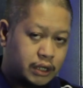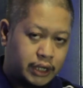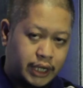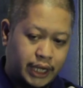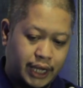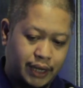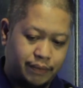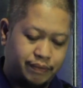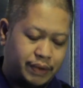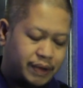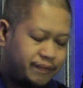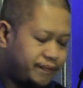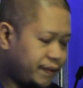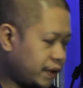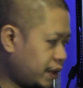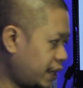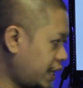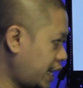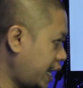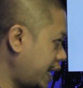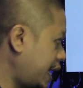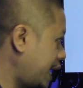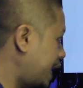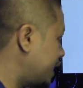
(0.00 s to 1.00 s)
Okay, before
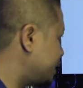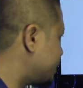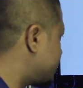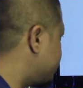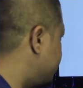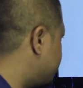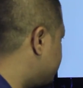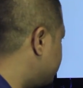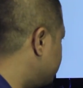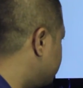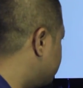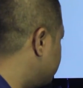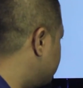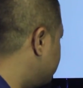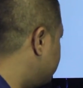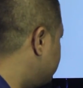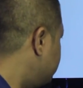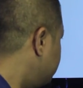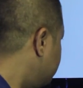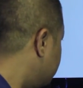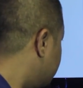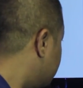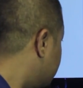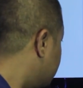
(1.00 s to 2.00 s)
I ask you to do
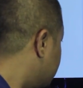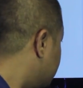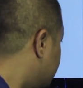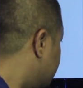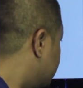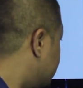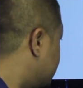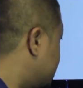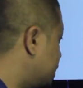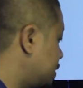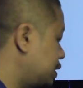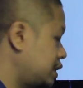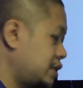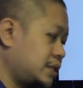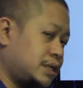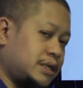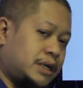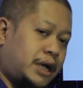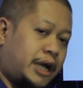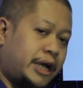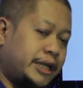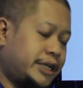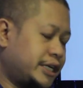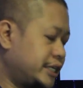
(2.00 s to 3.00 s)

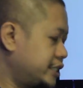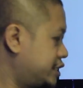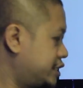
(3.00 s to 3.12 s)
other